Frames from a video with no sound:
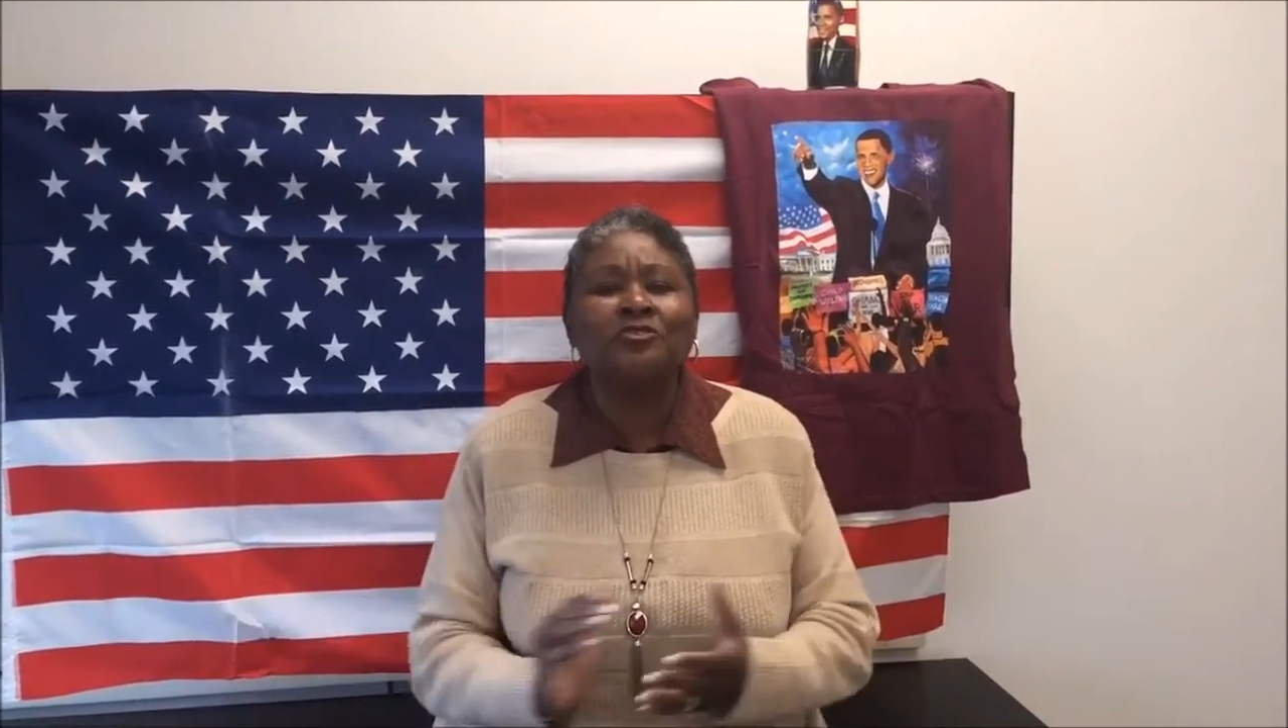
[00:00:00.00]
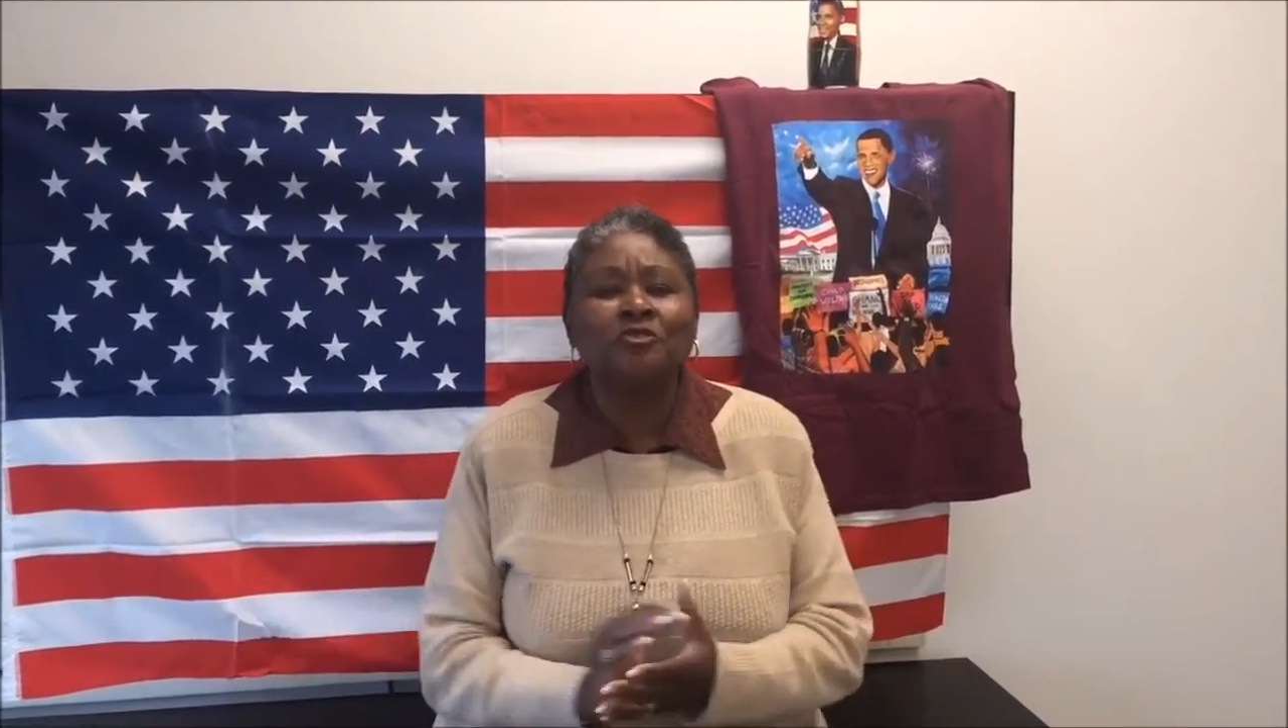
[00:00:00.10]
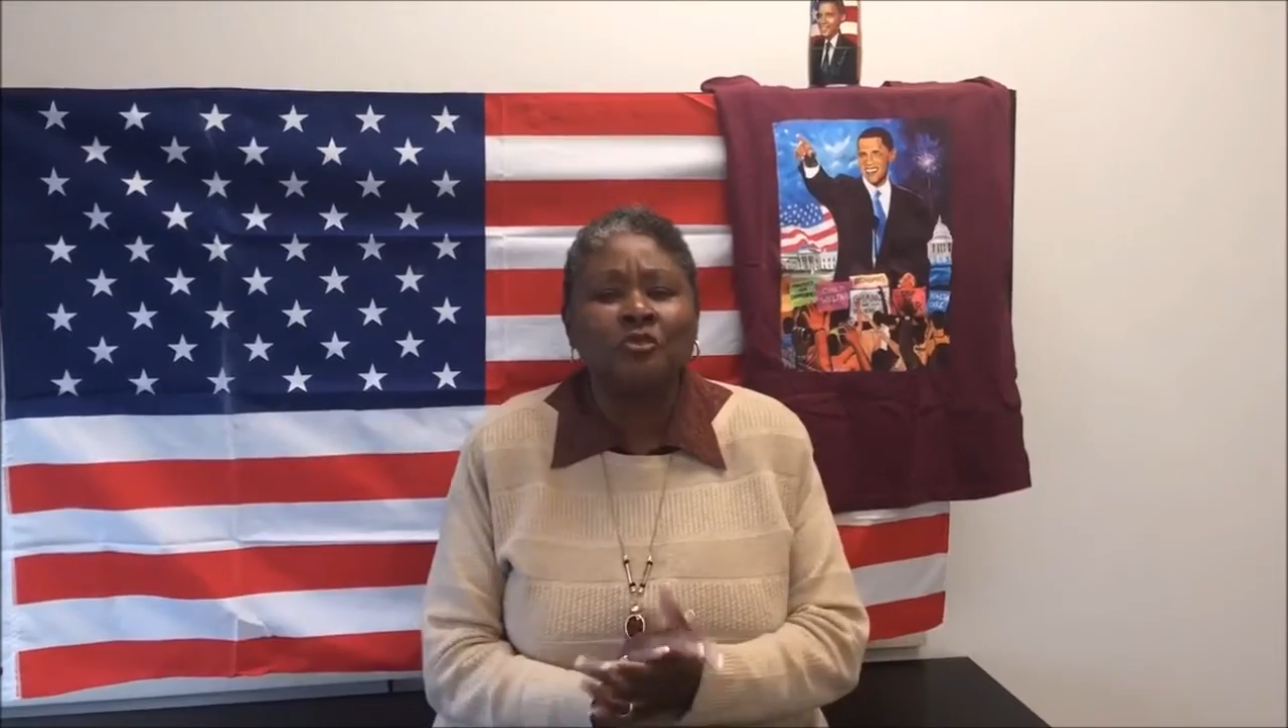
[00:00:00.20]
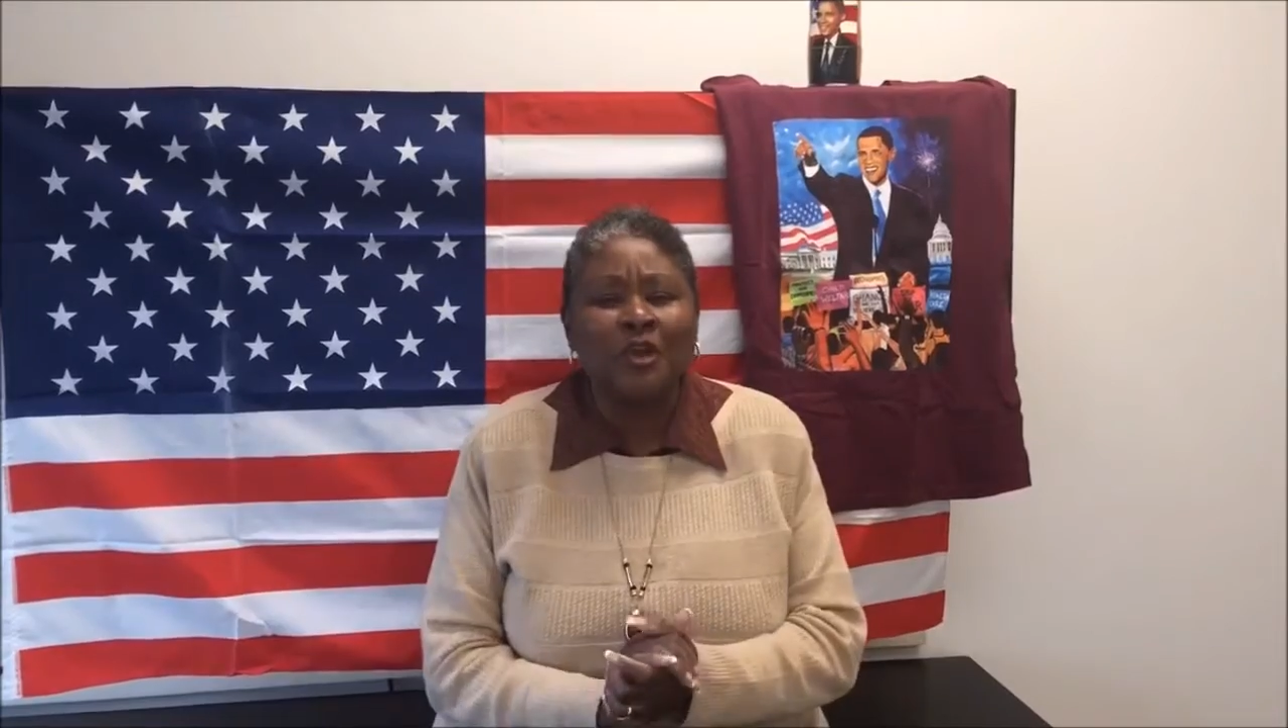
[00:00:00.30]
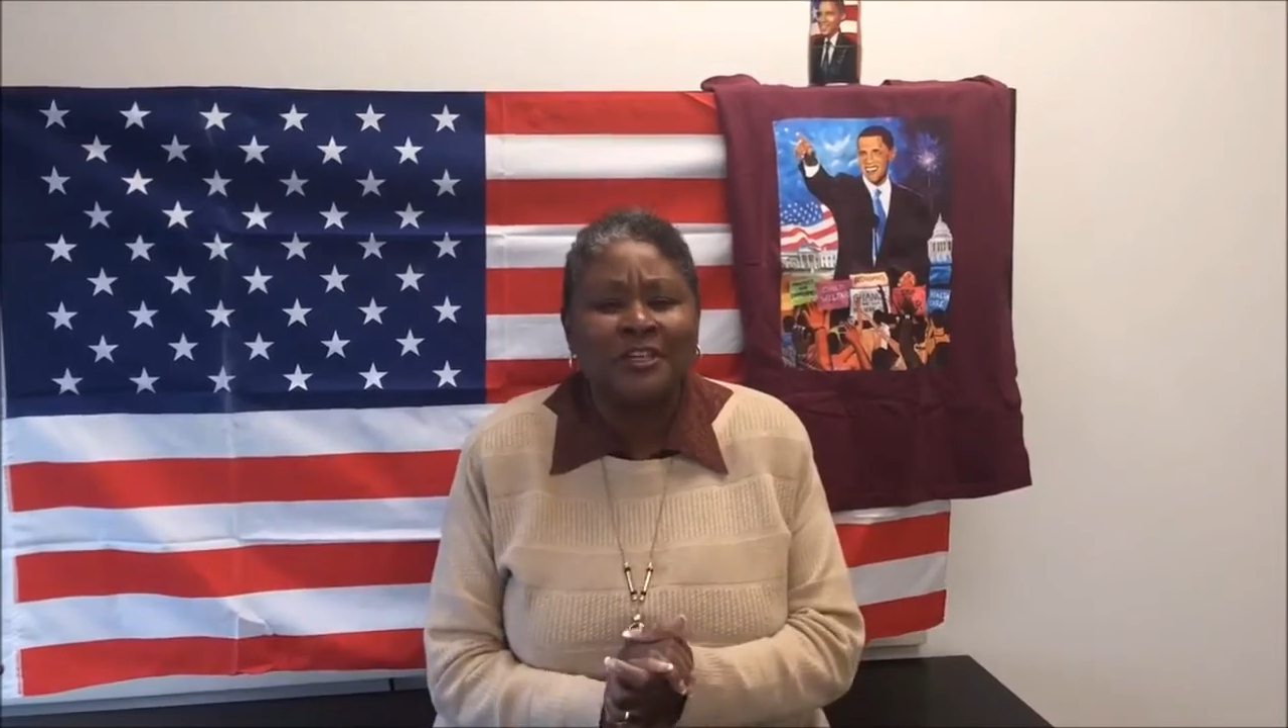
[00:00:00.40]

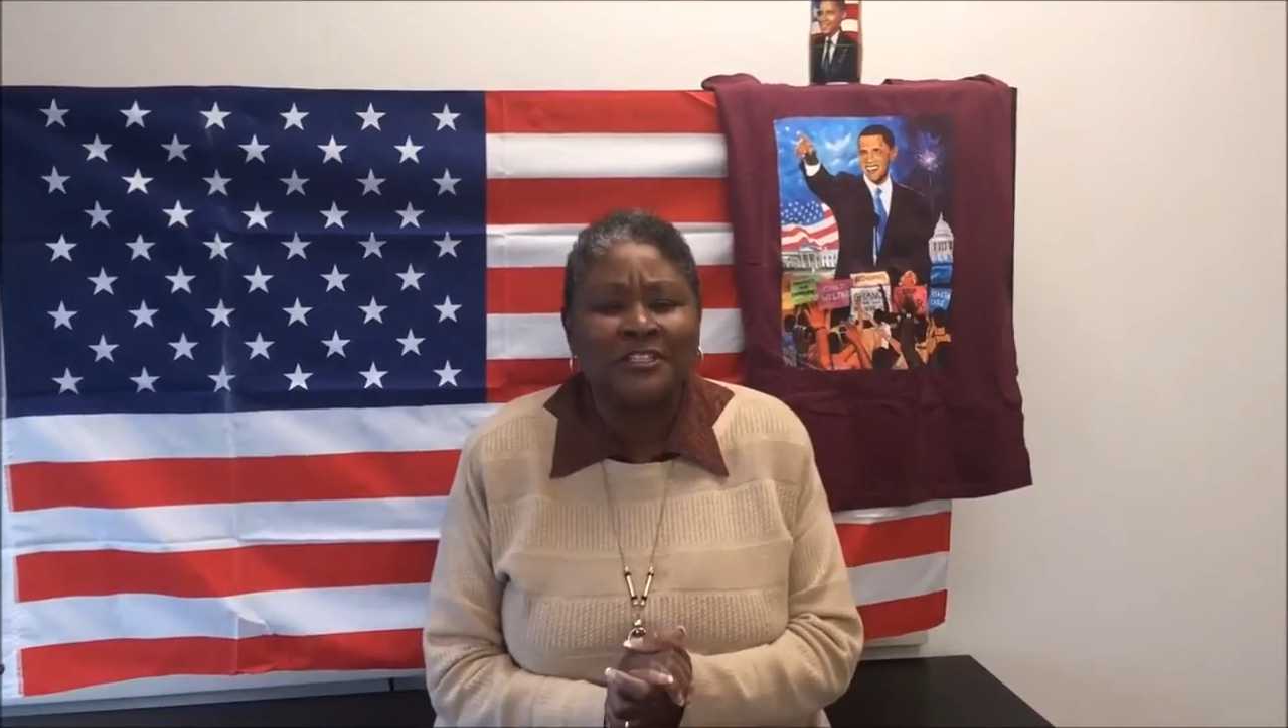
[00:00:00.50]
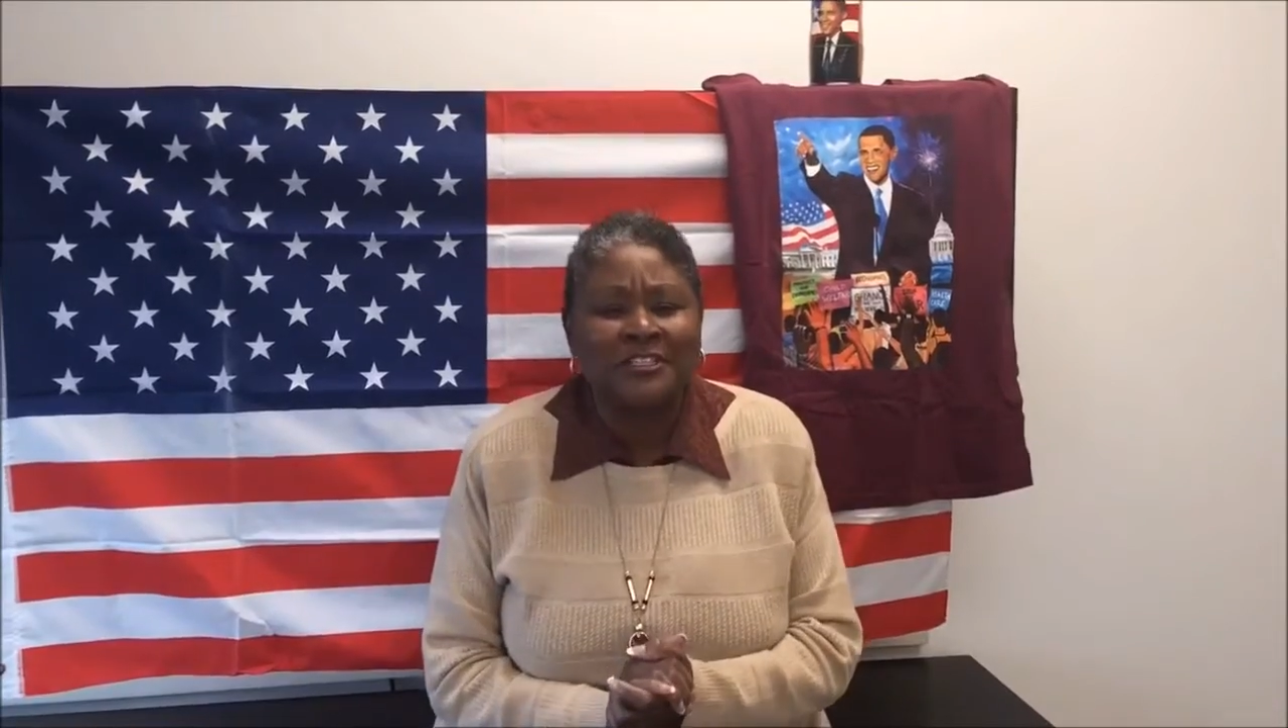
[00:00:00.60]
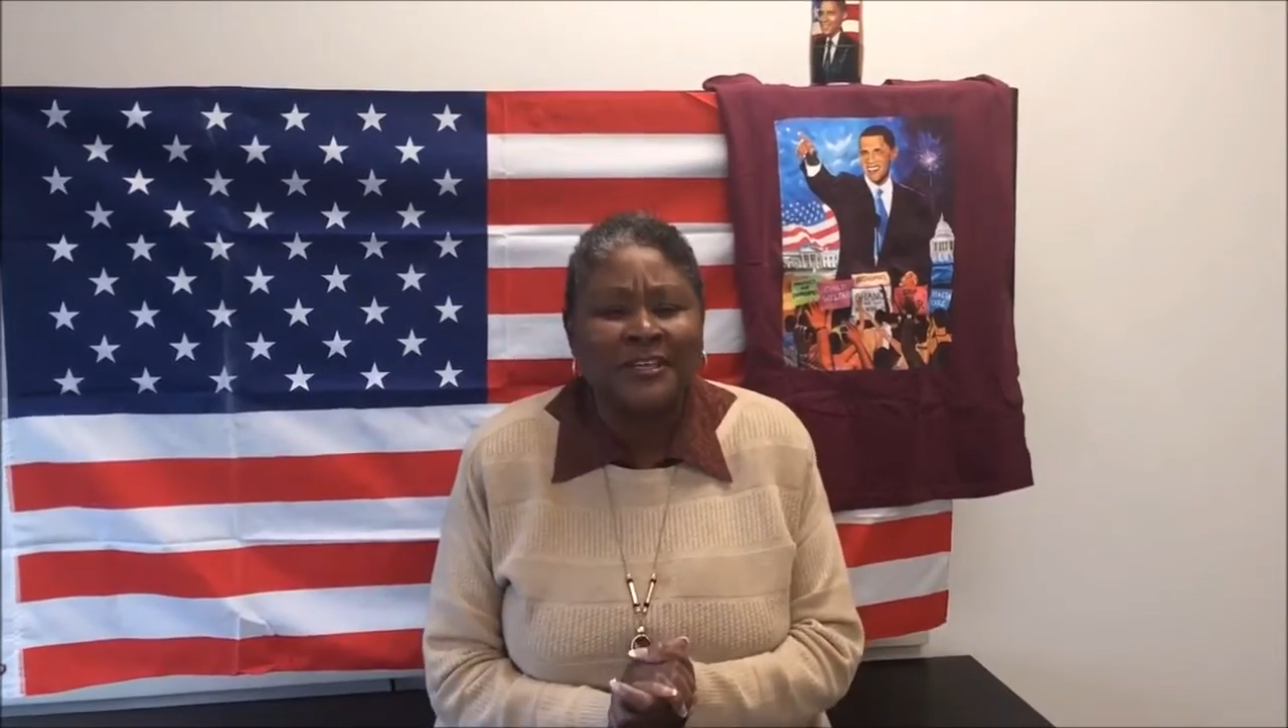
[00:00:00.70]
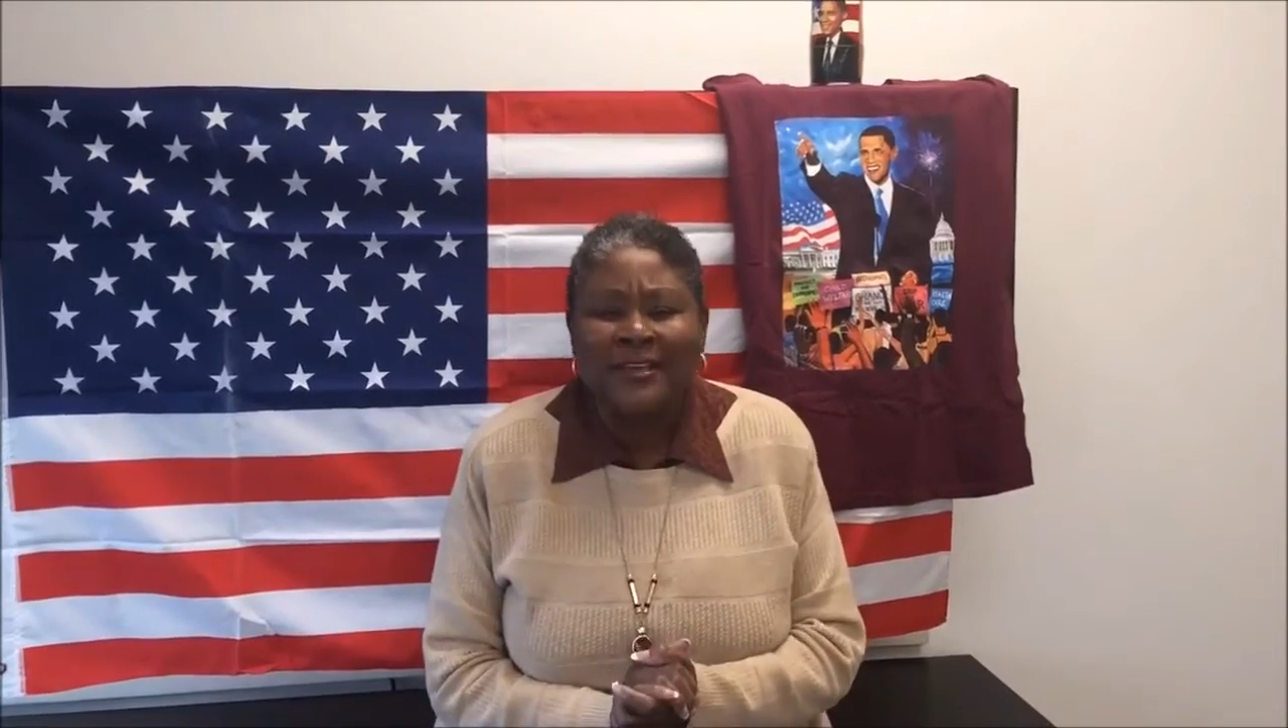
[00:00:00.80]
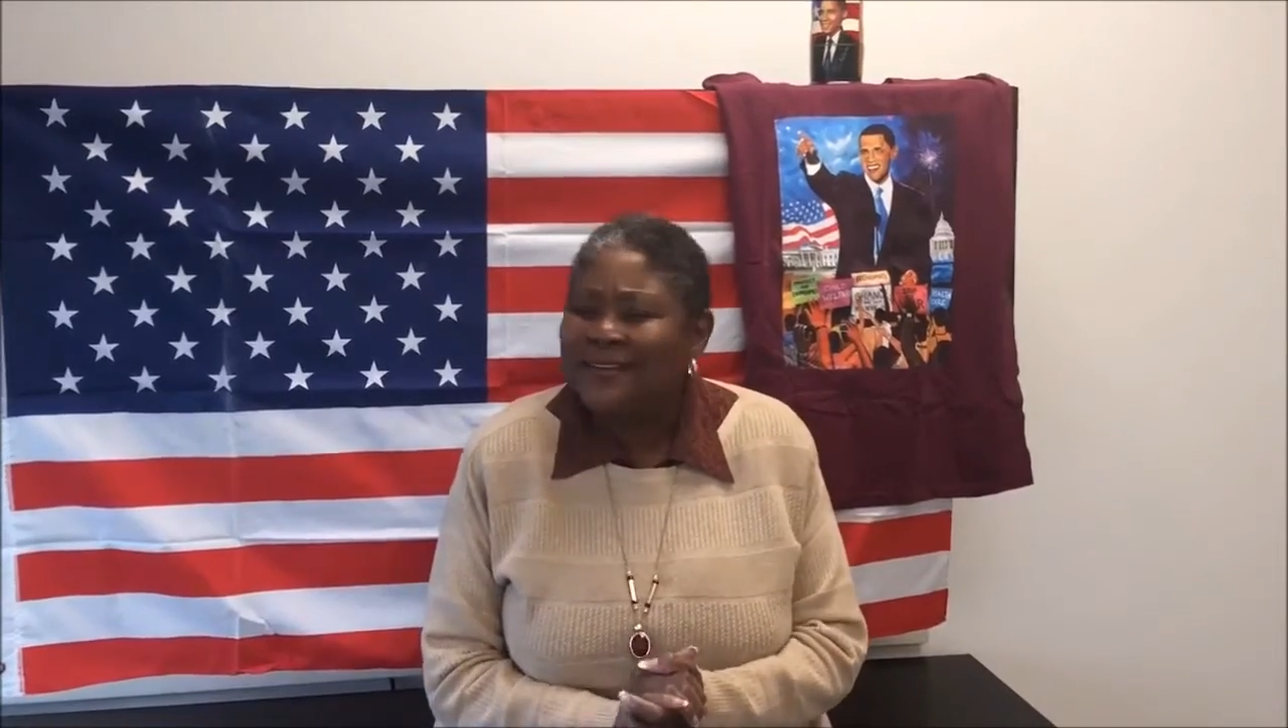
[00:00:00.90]

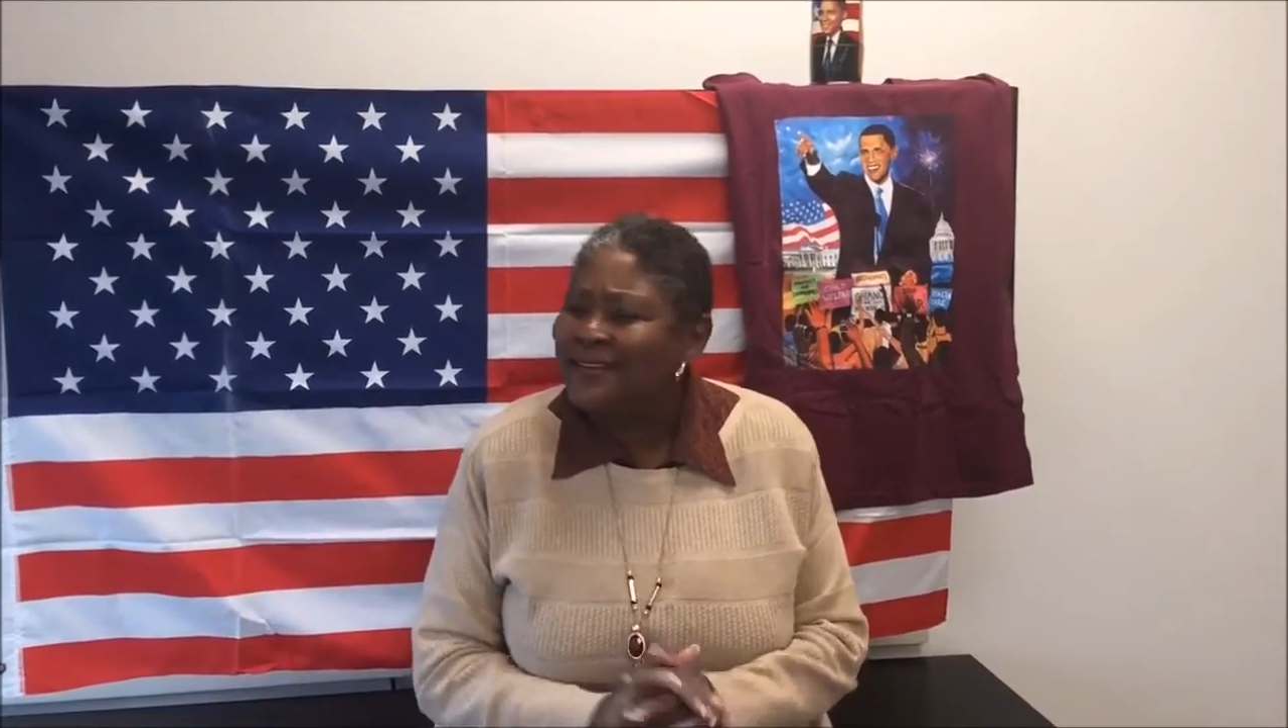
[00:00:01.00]
trust,